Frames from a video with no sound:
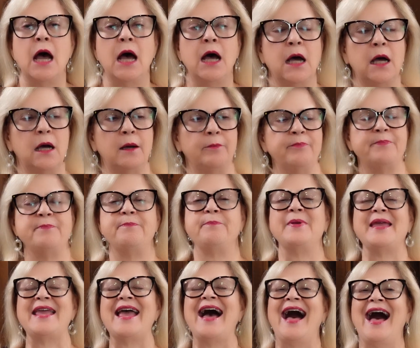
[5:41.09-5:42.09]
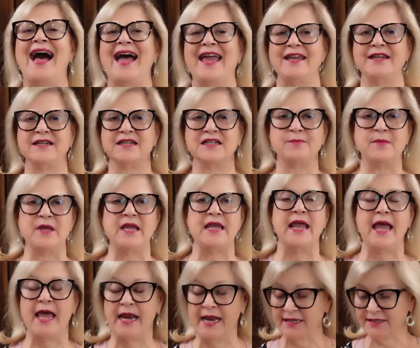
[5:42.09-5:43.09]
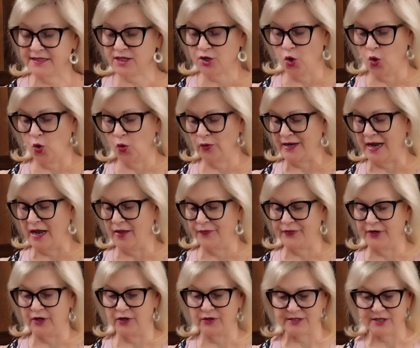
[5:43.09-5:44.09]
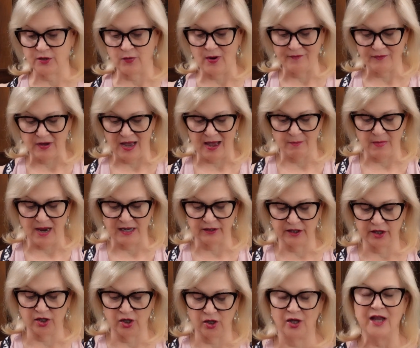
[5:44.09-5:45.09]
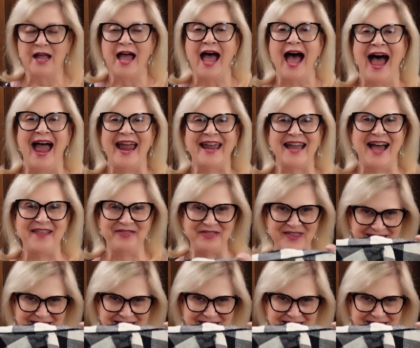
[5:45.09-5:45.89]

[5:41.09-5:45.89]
um, behind me, and it's cold out there, so I've got my little, I got